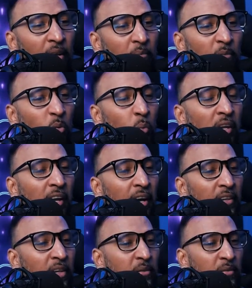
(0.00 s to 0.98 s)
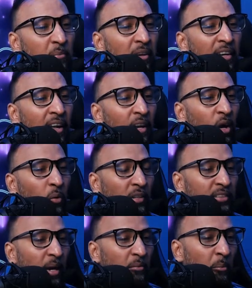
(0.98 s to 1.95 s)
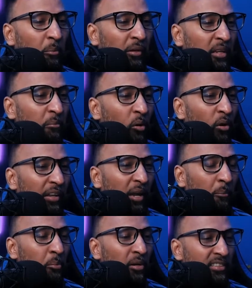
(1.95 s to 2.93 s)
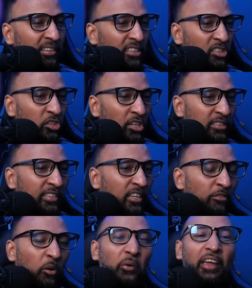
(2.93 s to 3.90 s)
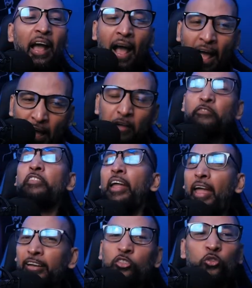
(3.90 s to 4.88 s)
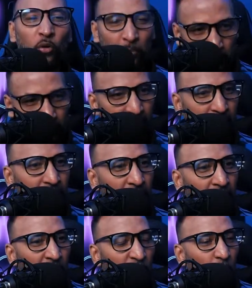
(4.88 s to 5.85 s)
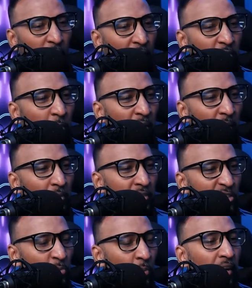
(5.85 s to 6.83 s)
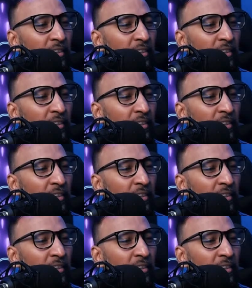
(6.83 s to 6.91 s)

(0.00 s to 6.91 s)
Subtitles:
But we are not being allowed the time to play the ball. They are pressing us just enough. And we have the extra player. We have to be able to spread